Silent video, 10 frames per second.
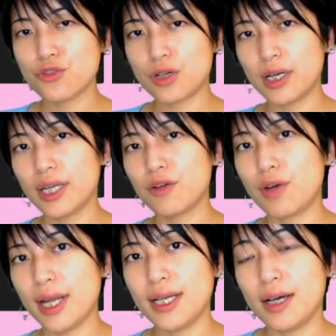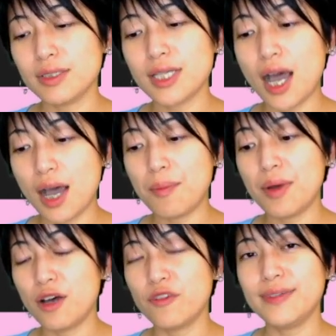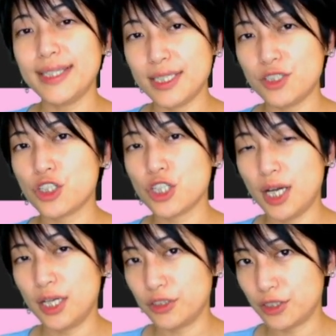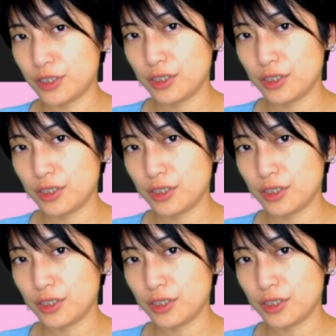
drawing right on top of each other,